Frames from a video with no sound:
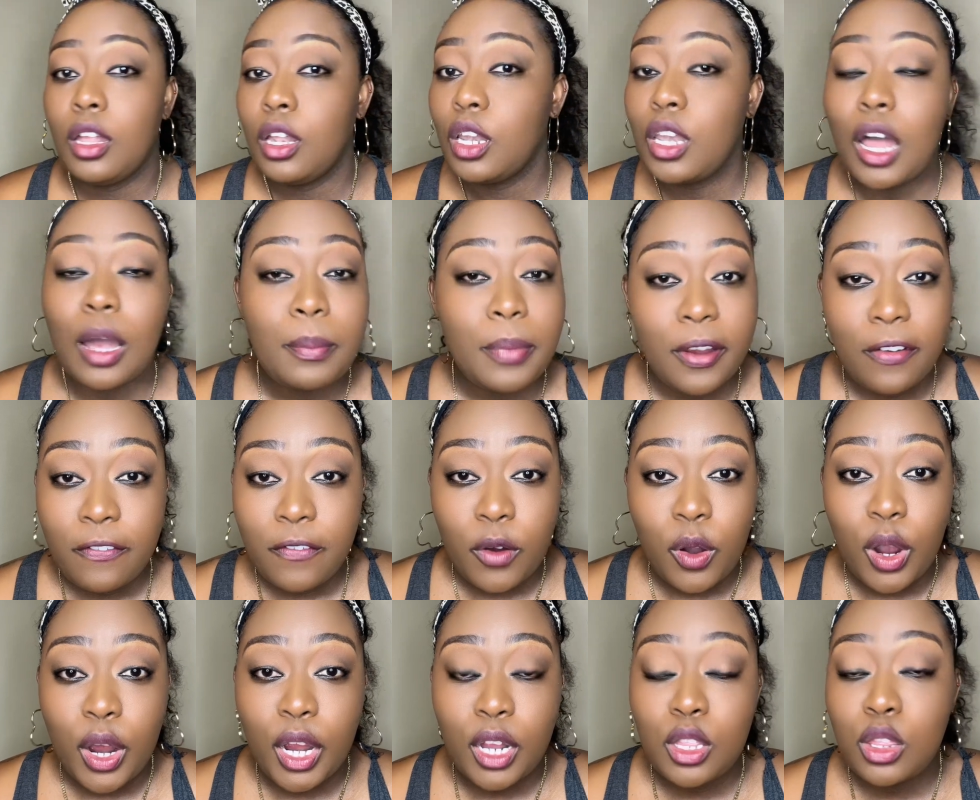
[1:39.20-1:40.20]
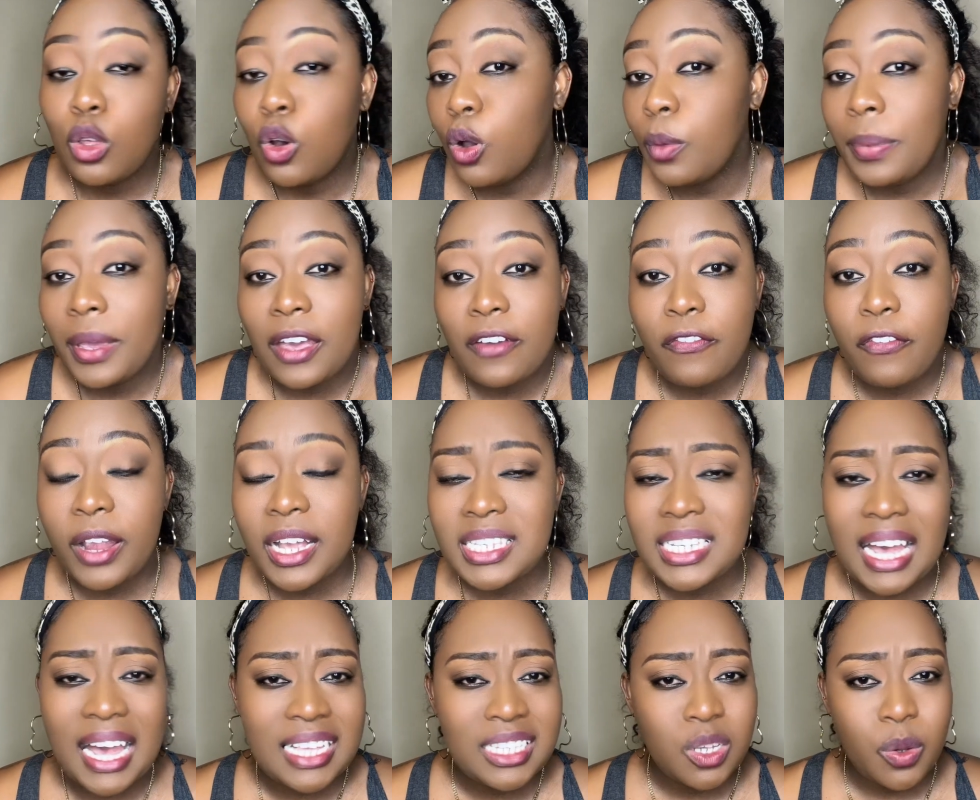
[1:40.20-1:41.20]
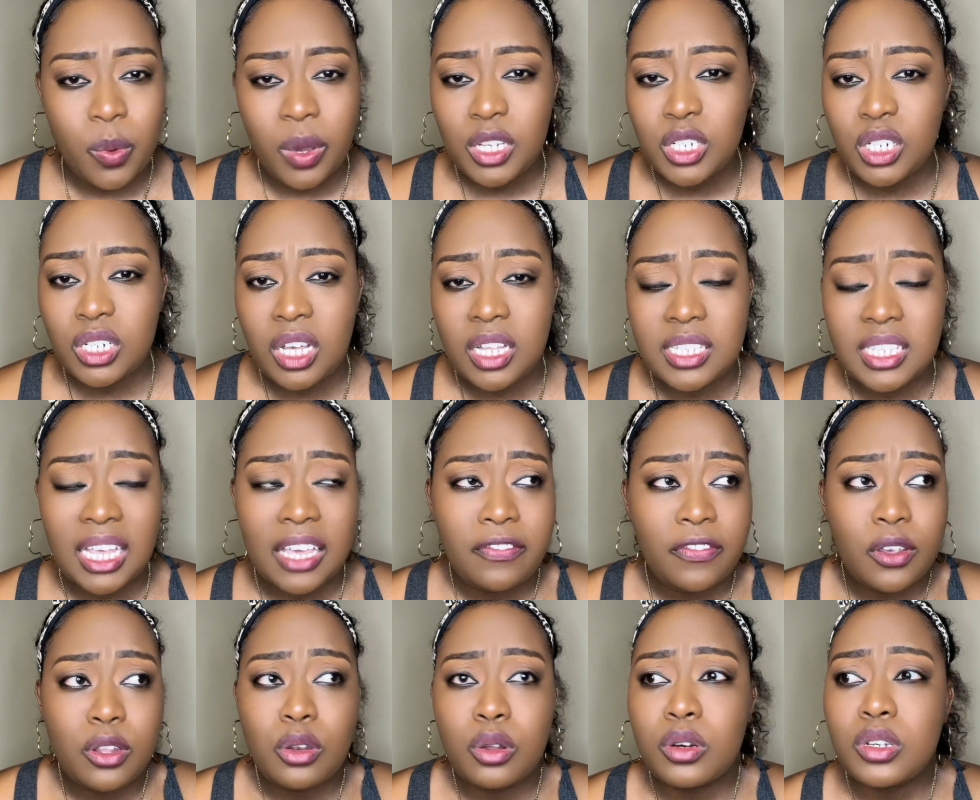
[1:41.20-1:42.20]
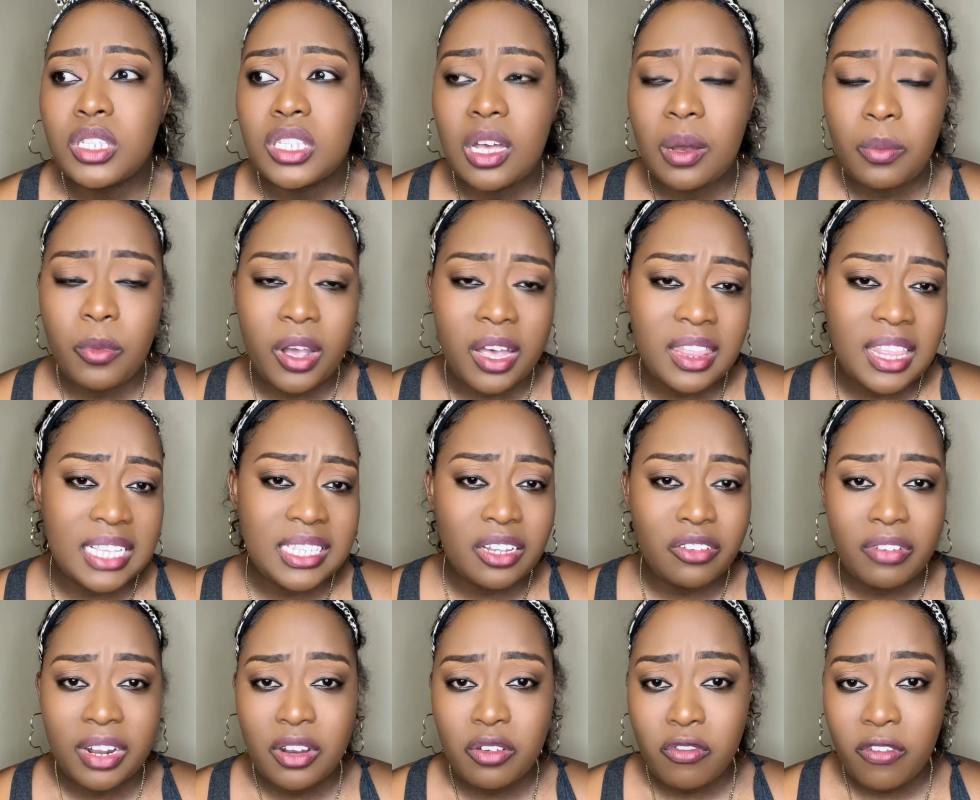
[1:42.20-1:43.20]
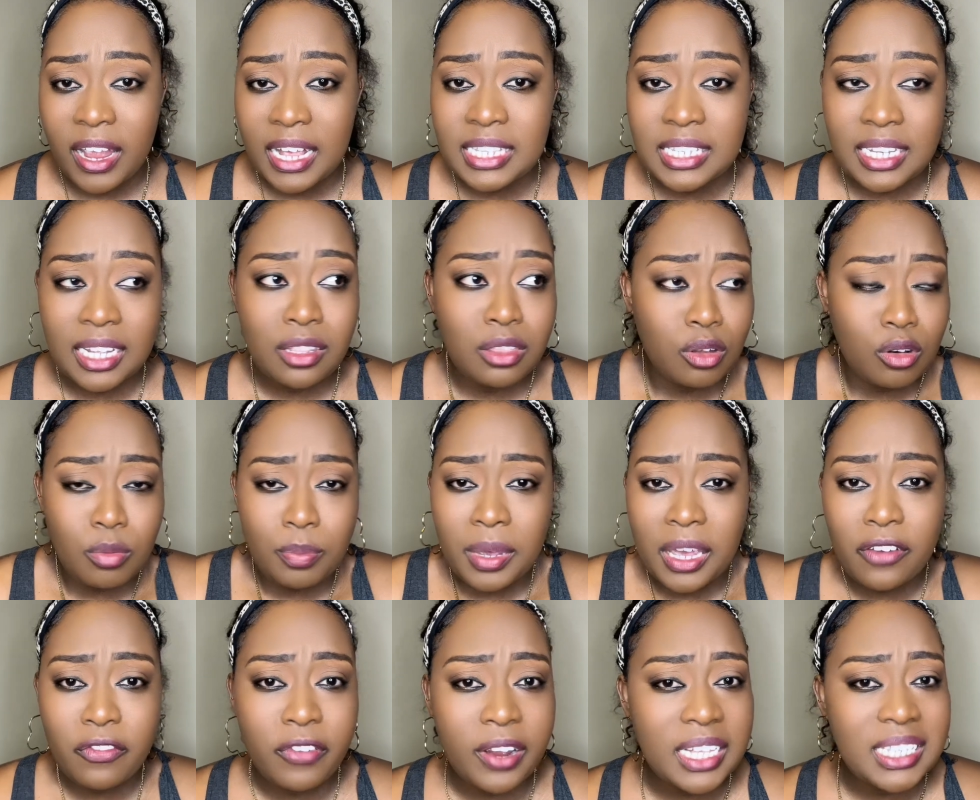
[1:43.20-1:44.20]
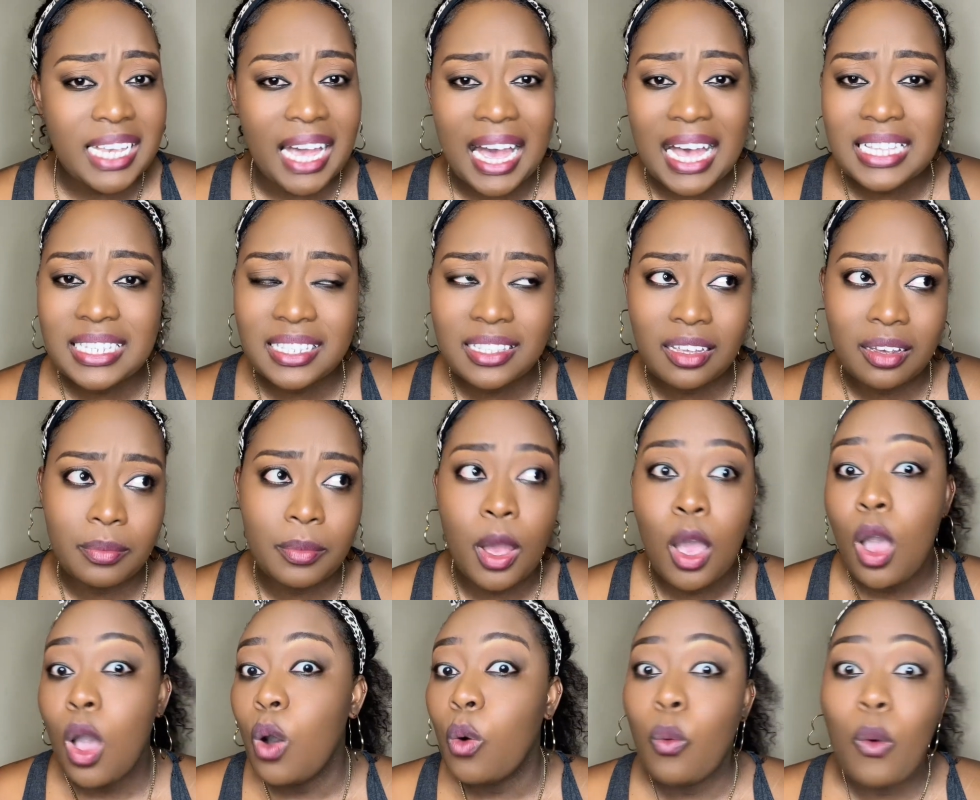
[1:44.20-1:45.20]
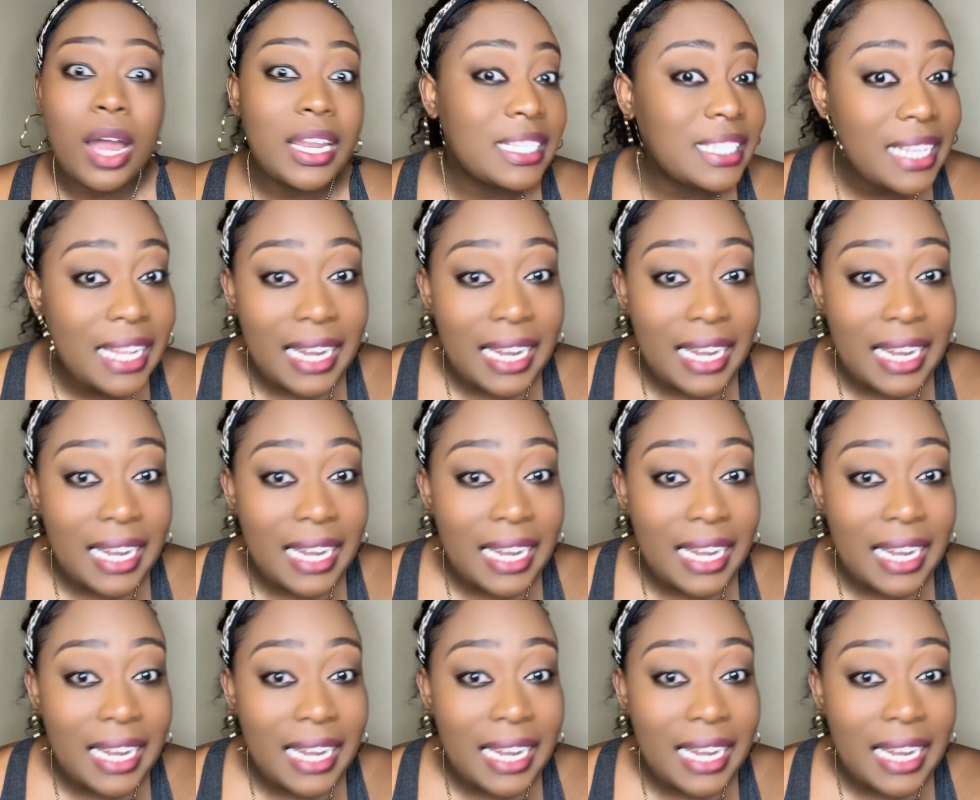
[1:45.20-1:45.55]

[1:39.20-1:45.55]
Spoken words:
Number 4, don't be afraid to ask questions. If you know someone that's already renting, don't be afraid to ask them, what is it